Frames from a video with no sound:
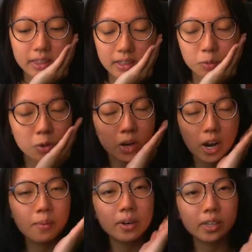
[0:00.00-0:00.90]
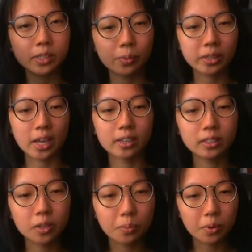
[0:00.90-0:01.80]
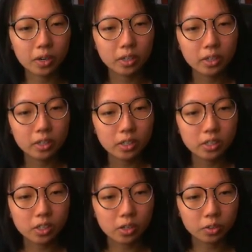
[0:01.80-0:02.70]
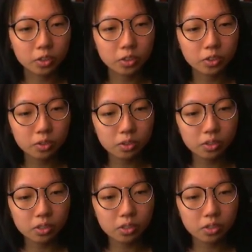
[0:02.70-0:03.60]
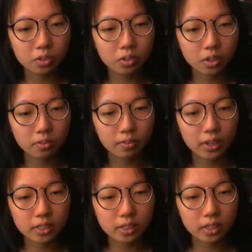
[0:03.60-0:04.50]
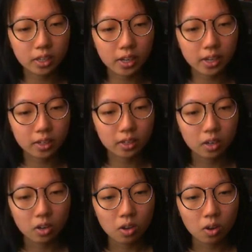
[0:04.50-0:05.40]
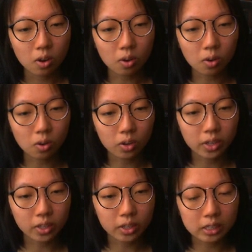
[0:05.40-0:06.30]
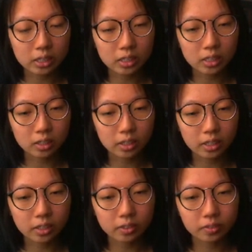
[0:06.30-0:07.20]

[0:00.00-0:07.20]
or I want to explore that a little more. So choose to investigate hole in the ceiling.